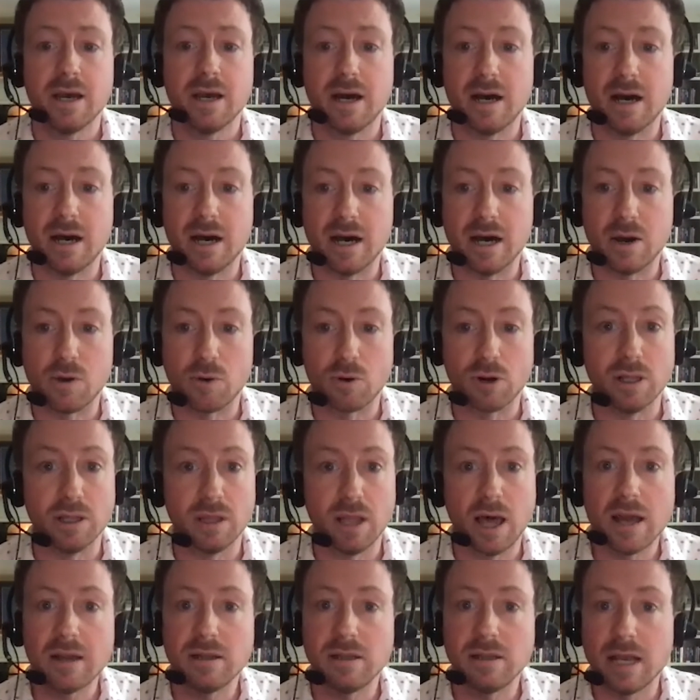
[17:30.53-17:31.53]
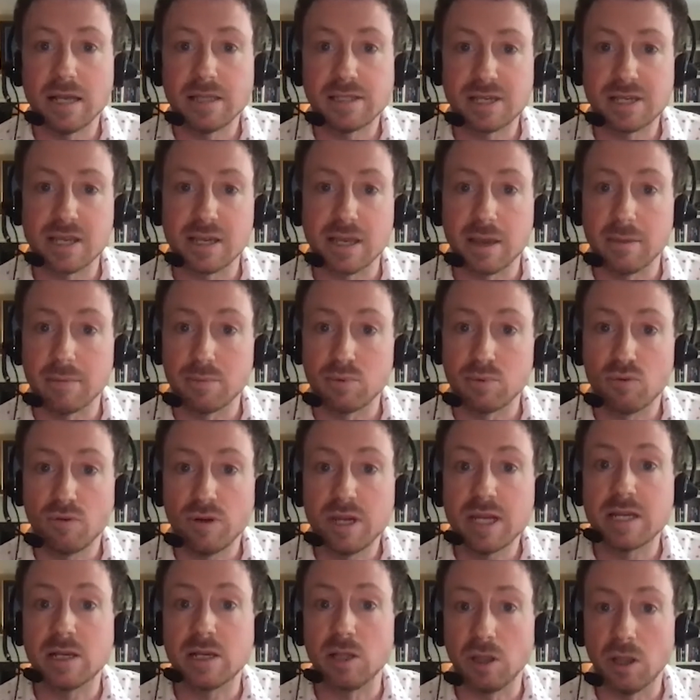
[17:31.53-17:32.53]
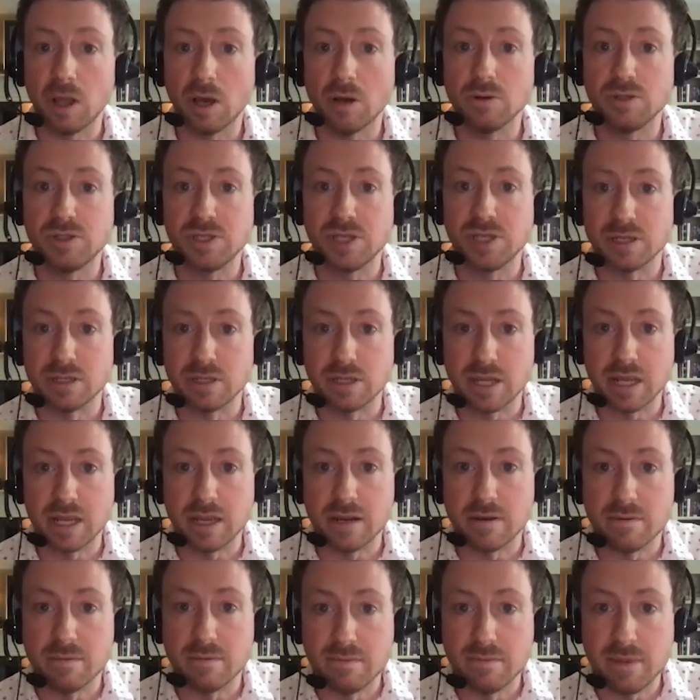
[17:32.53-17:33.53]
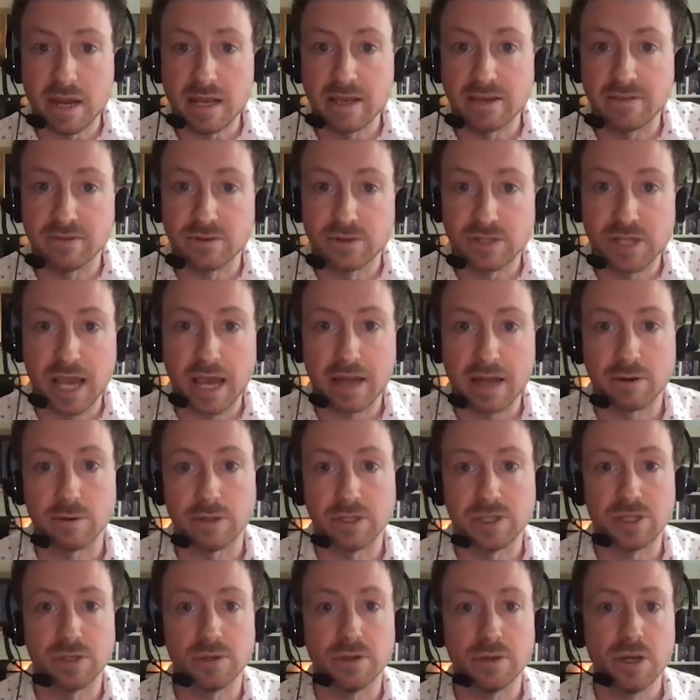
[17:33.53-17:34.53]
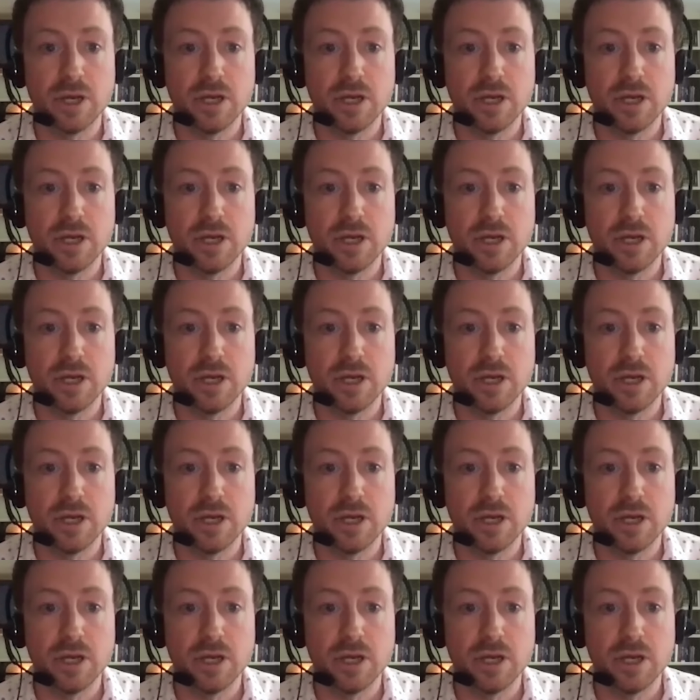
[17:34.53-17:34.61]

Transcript: Or a lot of lights can get pretty close in many of those categories.